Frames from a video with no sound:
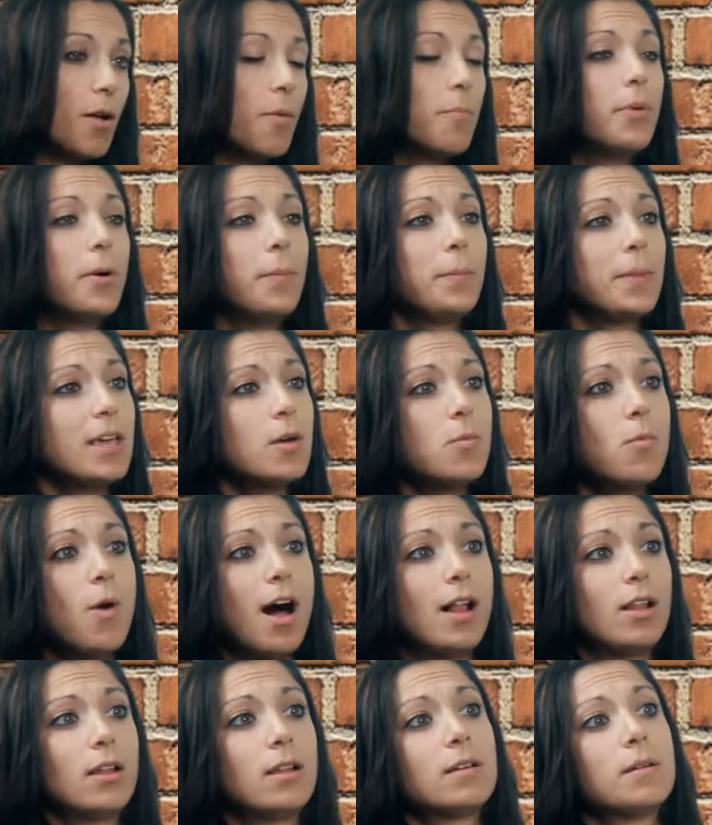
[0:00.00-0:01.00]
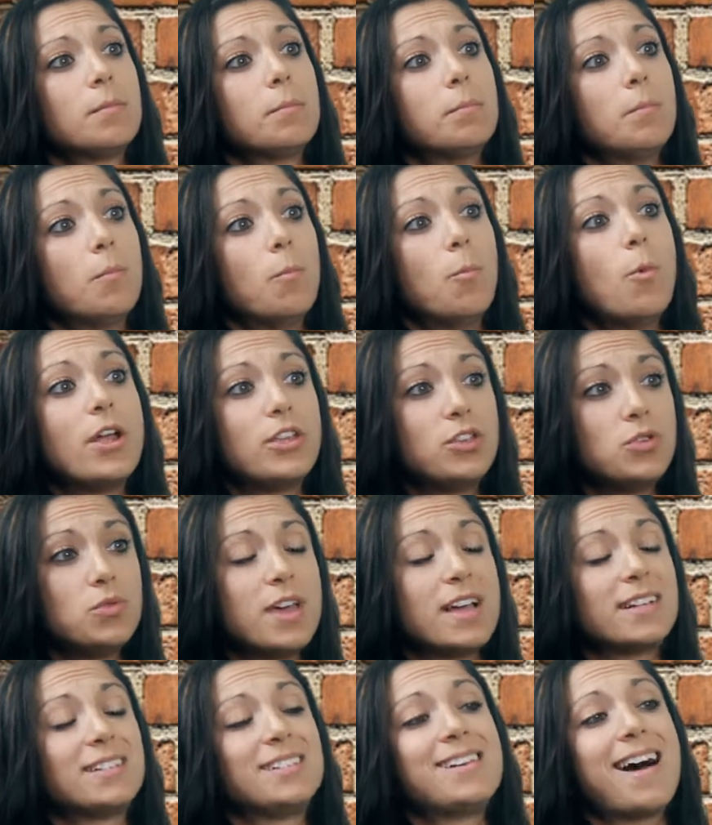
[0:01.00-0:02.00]
But meanwhile, when you
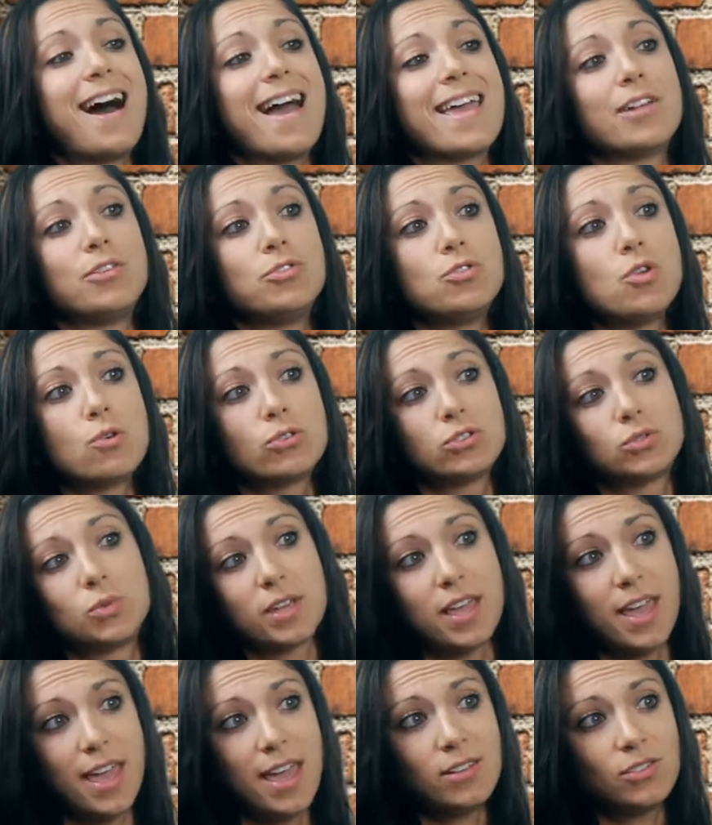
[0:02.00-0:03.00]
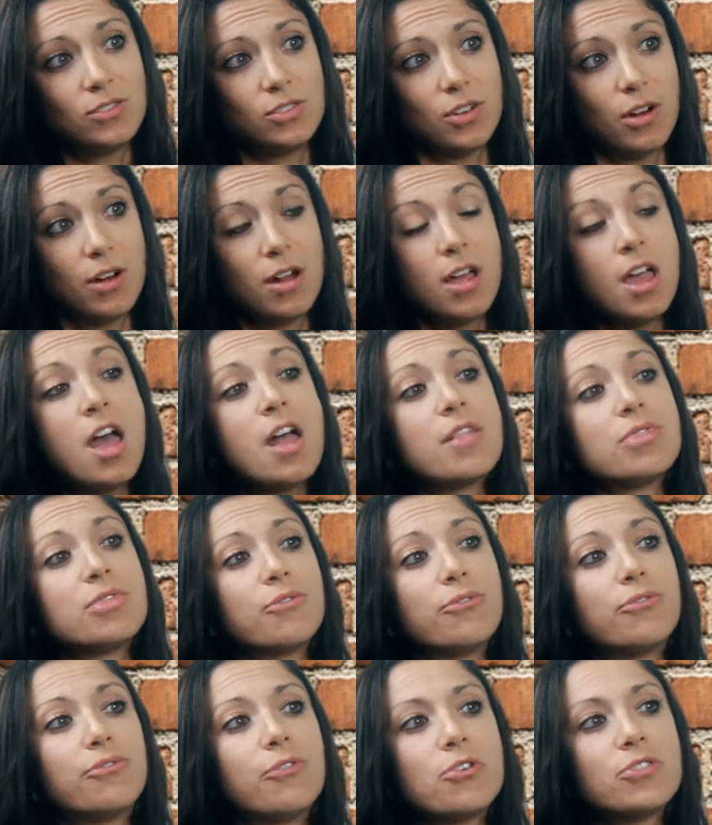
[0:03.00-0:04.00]
get diagnosed with cancer,
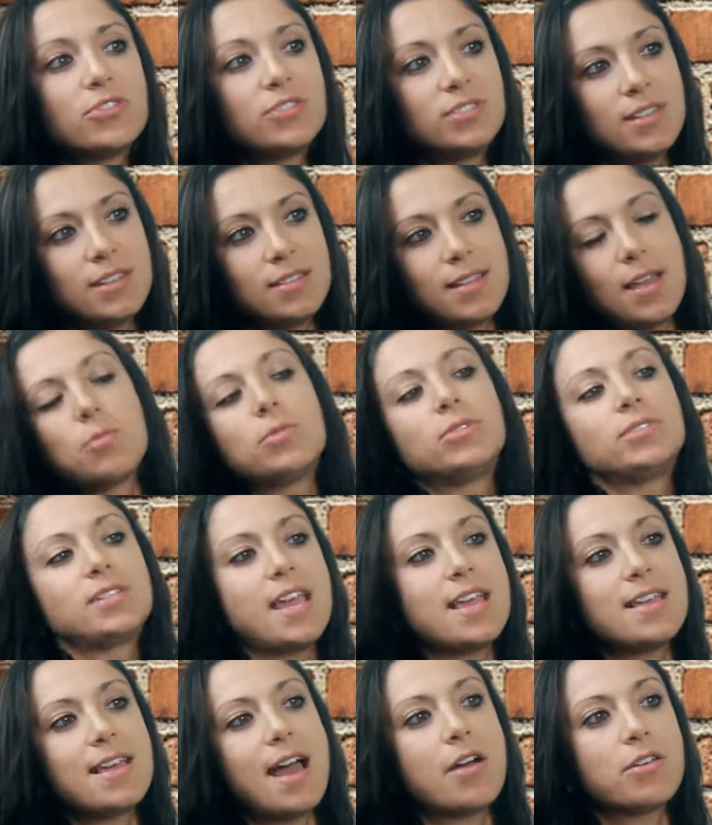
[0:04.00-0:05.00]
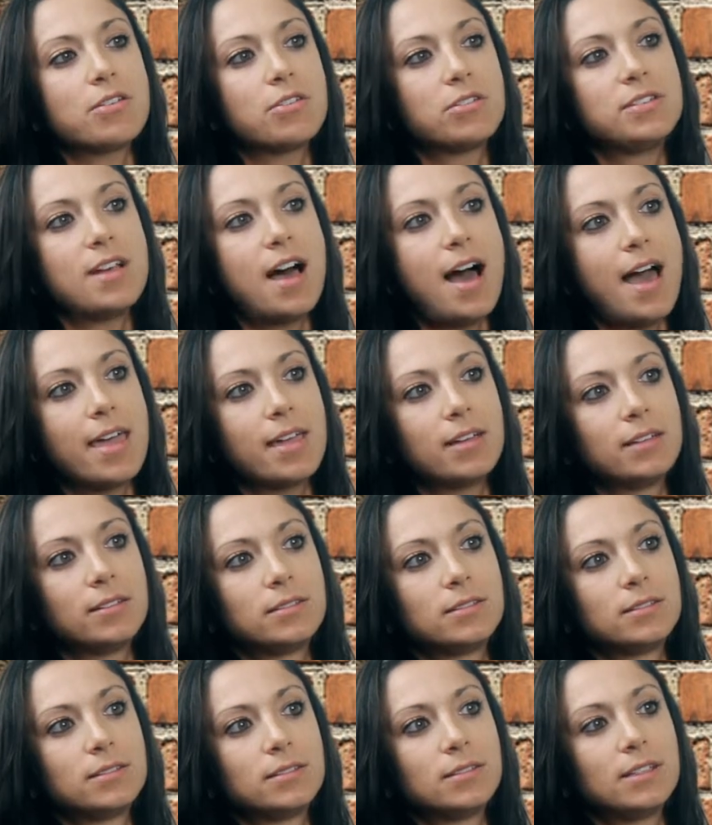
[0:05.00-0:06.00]
the first thing they will take out your diet
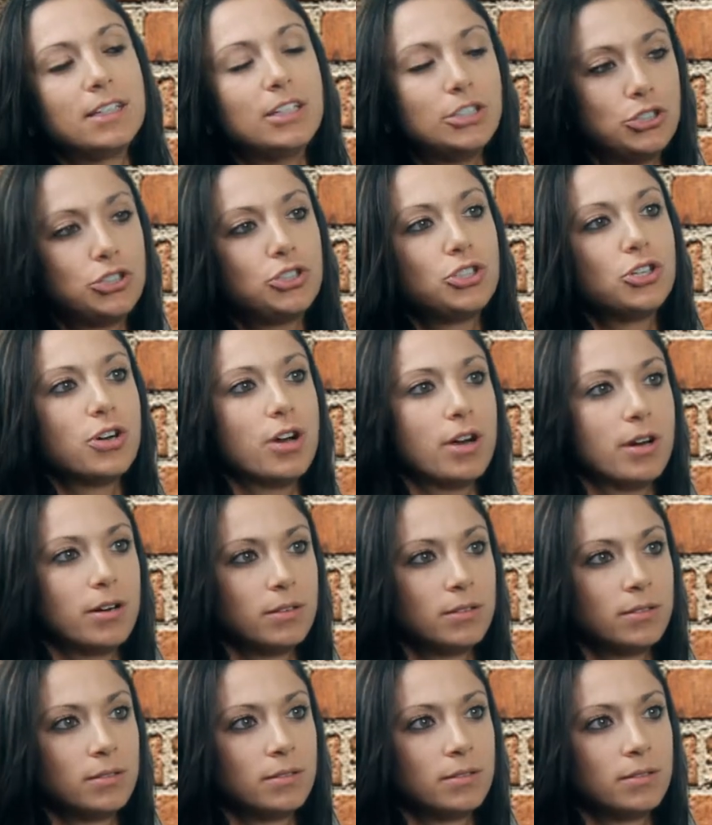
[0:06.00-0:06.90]
is sugar.